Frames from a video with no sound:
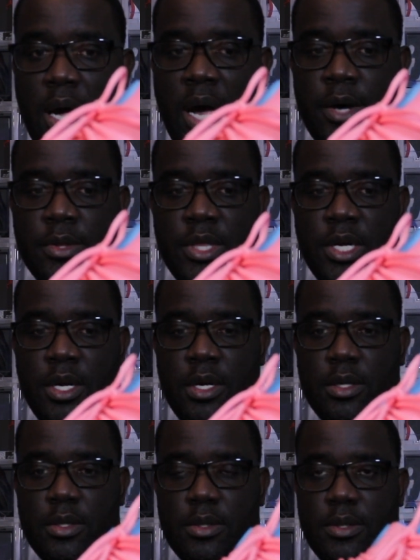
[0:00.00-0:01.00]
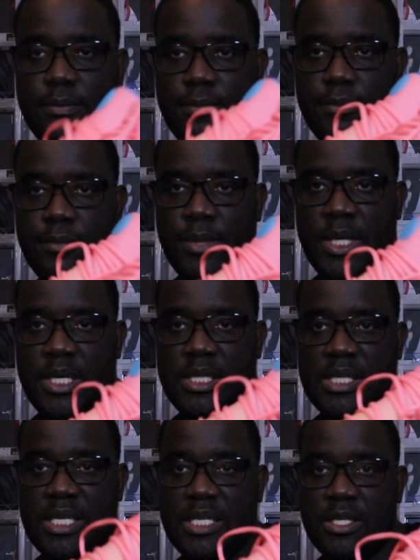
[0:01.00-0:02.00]
out there,
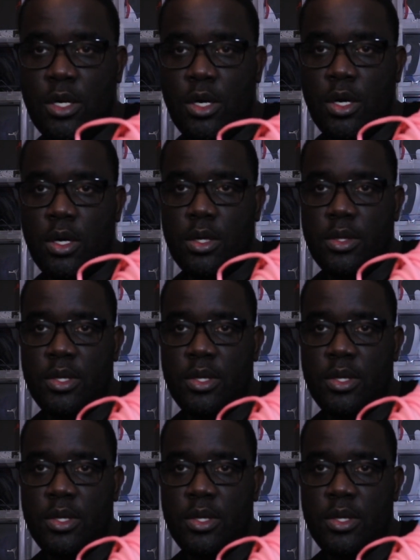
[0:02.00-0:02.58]
because these are